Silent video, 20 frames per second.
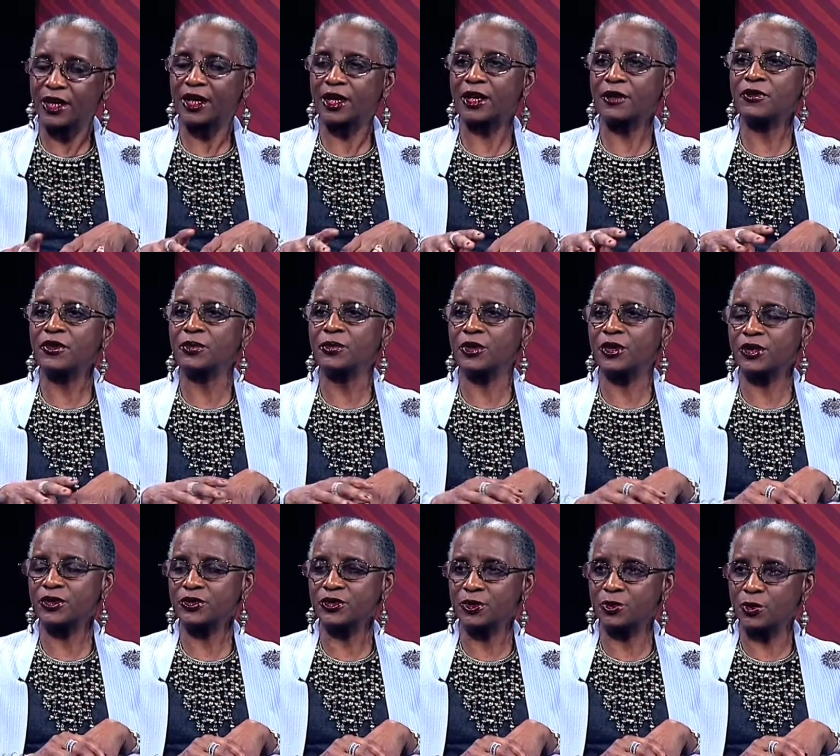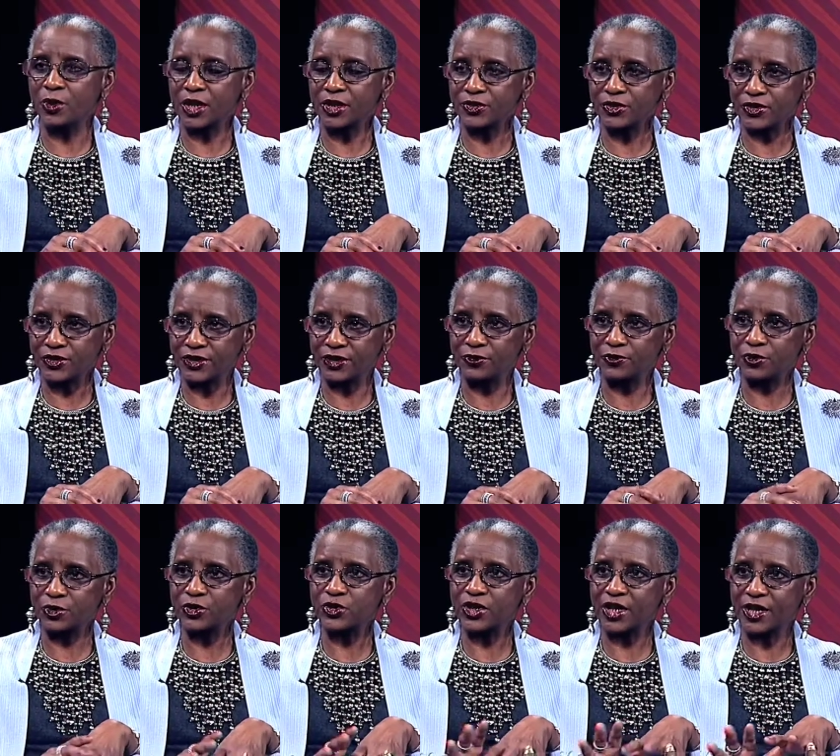of the March on Washington
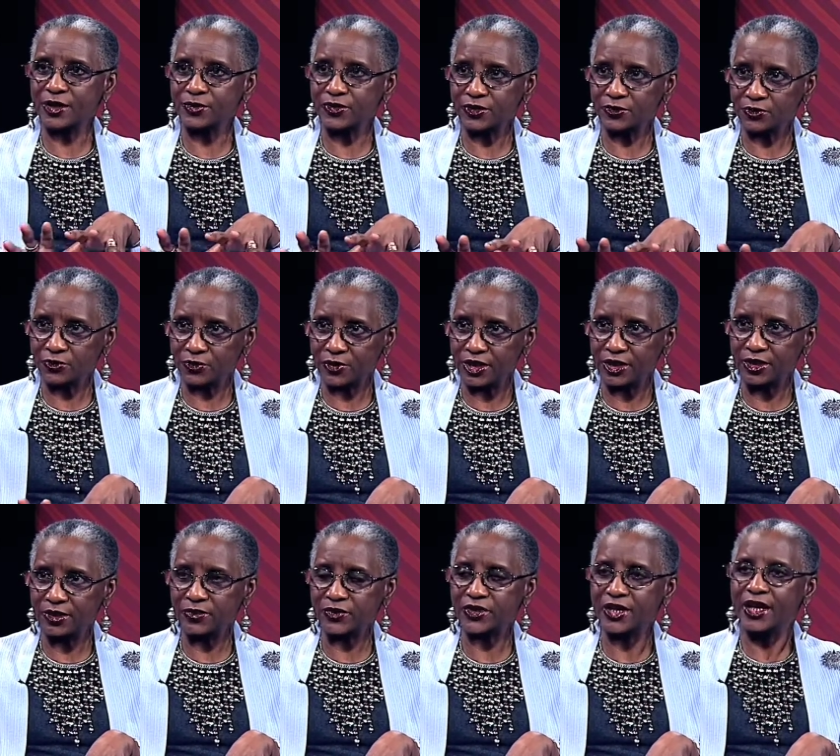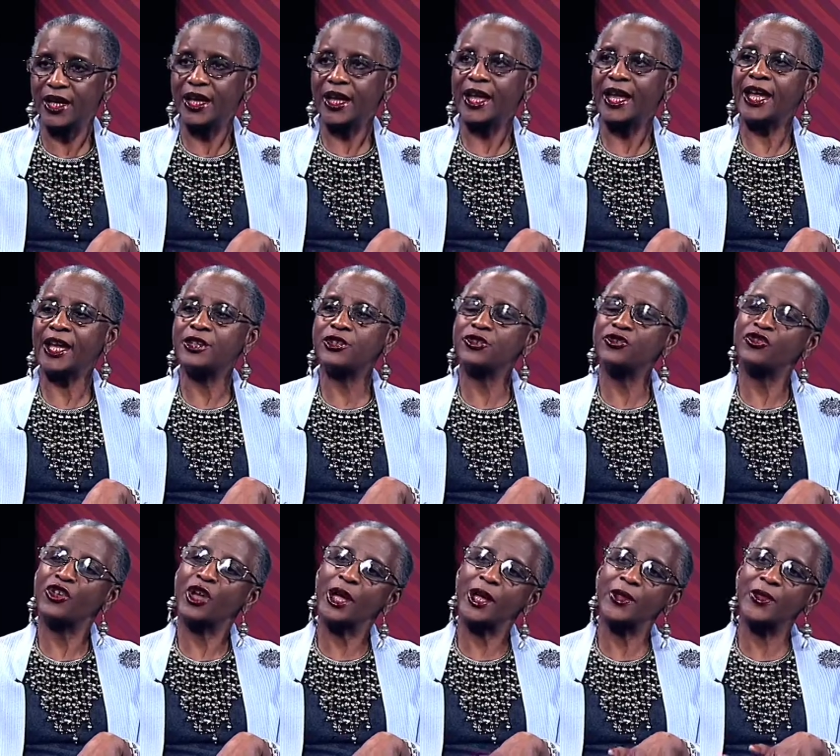for Jobs and Freedoms. And you
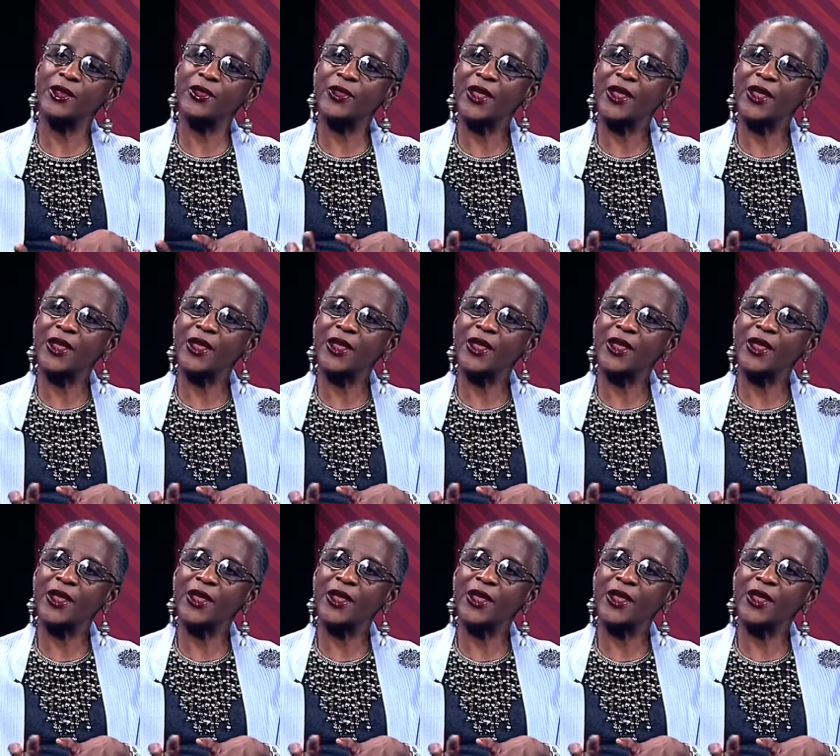find that